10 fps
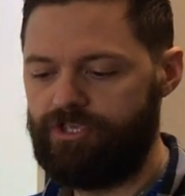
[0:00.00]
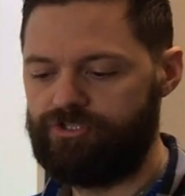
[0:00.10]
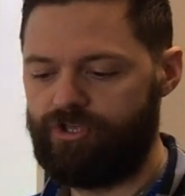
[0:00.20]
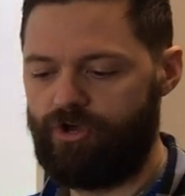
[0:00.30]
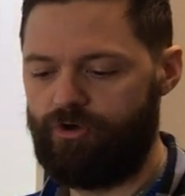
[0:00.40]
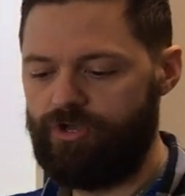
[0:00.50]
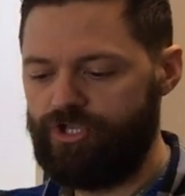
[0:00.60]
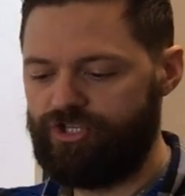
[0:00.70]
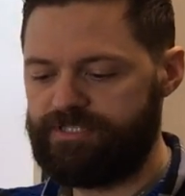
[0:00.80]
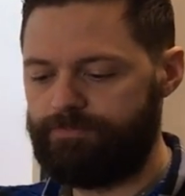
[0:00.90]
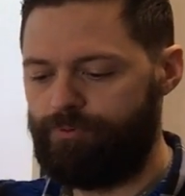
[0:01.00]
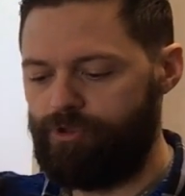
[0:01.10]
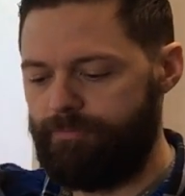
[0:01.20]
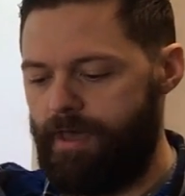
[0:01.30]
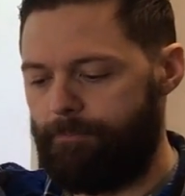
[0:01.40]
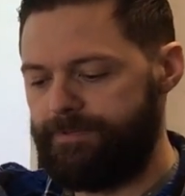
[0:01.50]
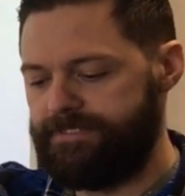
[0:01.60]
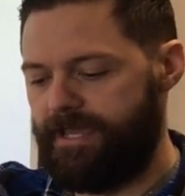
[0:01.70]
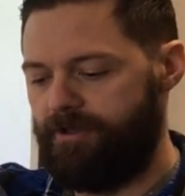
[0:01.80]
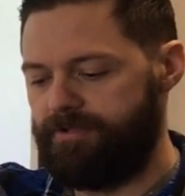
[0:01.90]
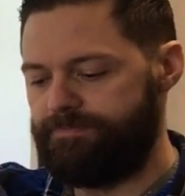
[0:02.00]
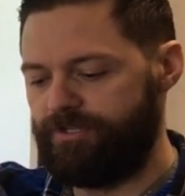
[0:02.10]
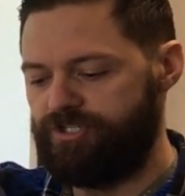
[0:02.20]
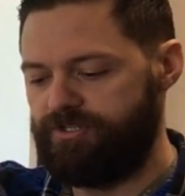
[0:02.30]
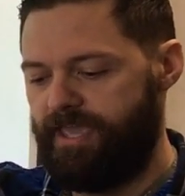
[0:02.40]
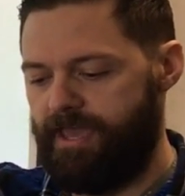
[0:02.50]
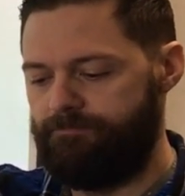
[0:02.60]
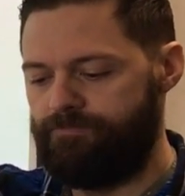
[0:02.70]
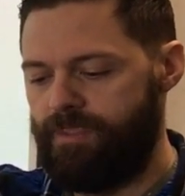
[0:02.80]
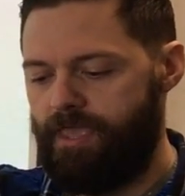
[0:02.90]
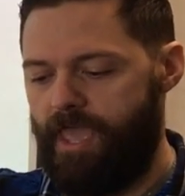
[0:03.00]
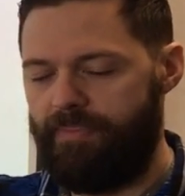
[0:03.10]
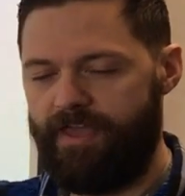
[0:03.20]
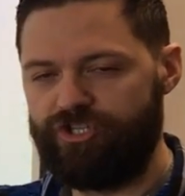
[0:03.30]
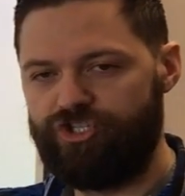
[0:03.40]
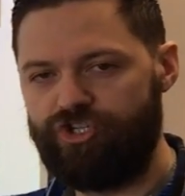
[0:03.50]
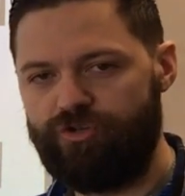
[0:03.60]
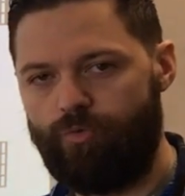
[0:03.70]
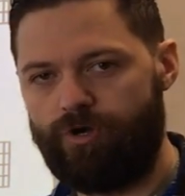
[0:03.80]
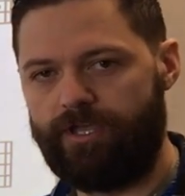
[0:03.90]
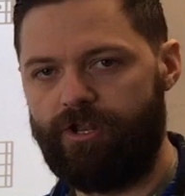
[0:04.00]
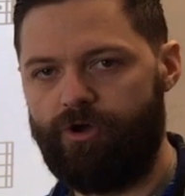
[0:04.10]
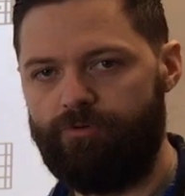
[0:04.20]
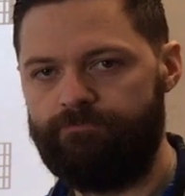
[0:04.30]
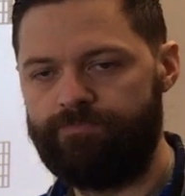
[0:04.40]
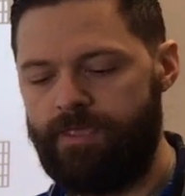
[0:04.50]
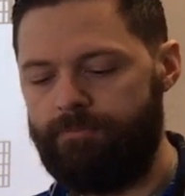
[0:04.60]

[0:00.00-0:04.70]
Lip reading: So just pull them up and down as much as you can, and that should work at home.